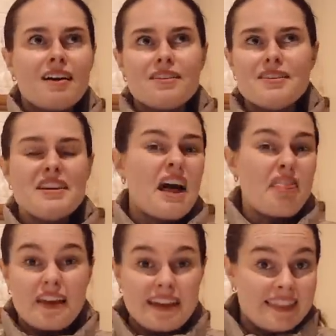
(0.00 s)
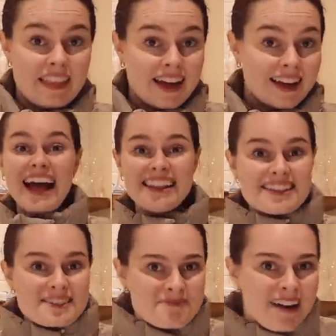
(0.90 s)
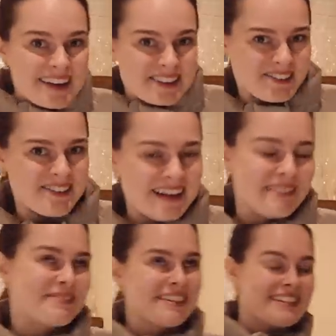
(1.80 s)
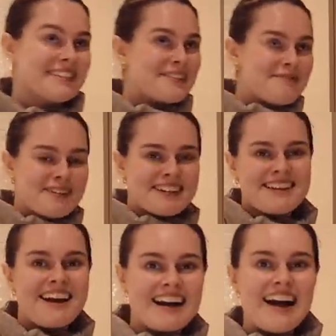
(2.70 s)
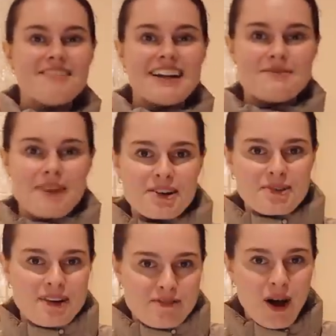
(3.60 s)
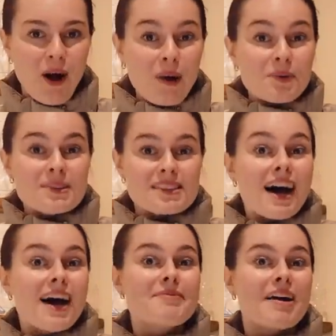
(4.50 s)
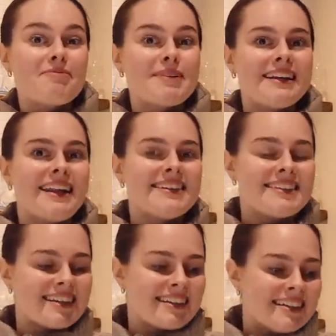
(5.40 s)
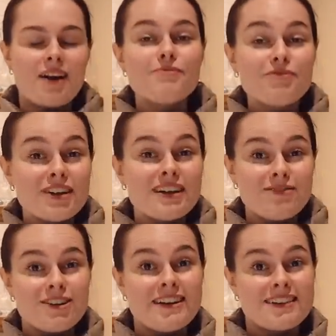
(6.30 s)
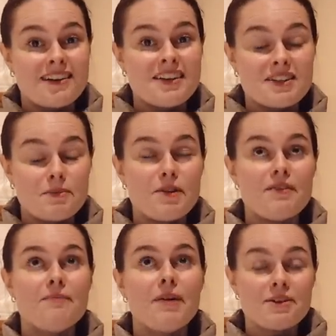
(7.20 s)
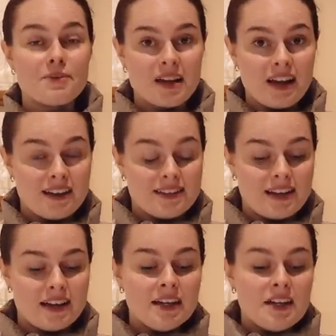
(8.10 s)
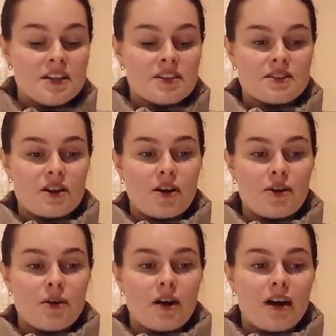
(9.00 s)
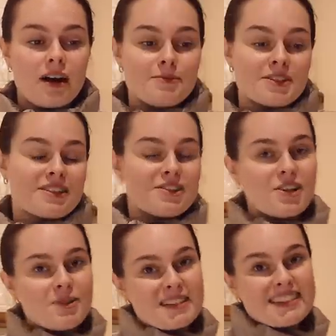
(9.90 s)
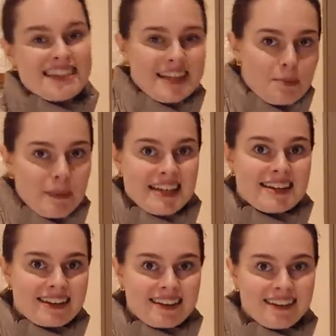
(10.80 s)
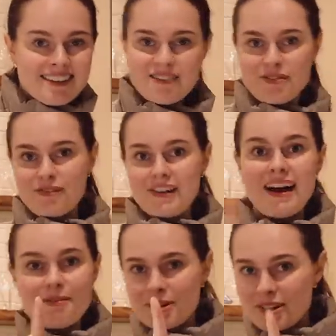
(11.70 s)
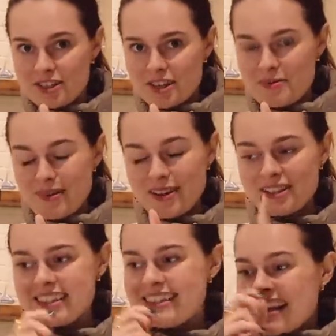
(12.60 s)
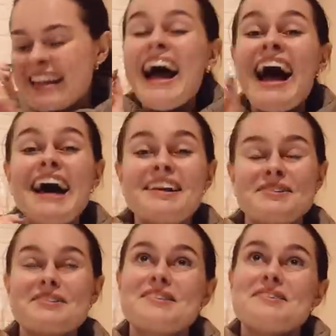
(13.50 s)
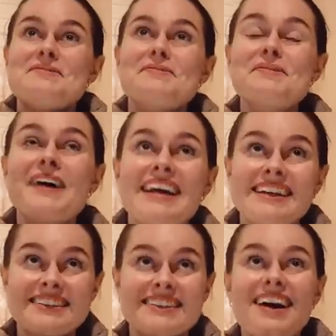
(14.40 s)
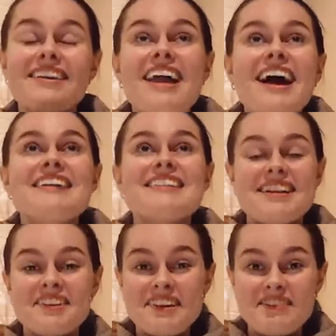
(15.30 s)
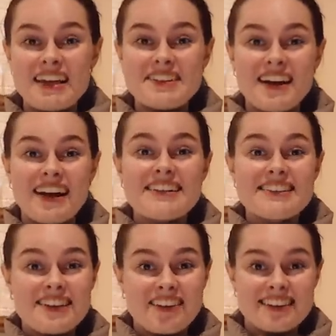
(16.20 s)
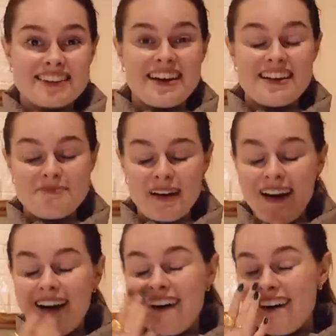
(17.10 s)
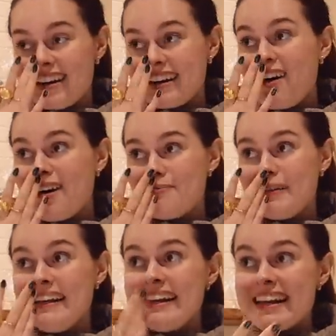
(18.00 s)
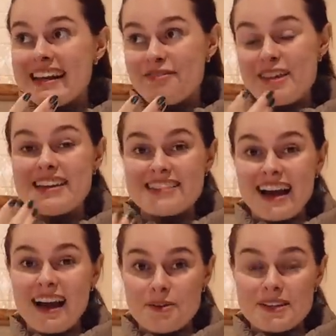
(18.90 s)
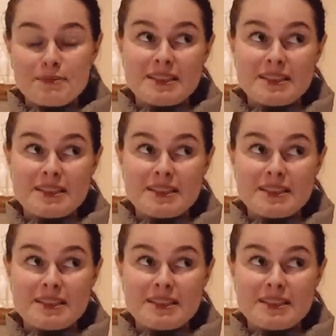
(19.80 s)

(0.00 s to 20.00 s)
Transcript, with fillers: nothing in there. And there's a microwave, which is super exciting. I haven't had a microwave the whole time that I've been in London. I'm really, really excited to move in, but I don't want to curse it. So I'm just going to show you a sneak peek of the flat. I'm not gonna show you much. I cannot wait. Like it genuinely makes me like so excited in my heart. I can't believe that it's ours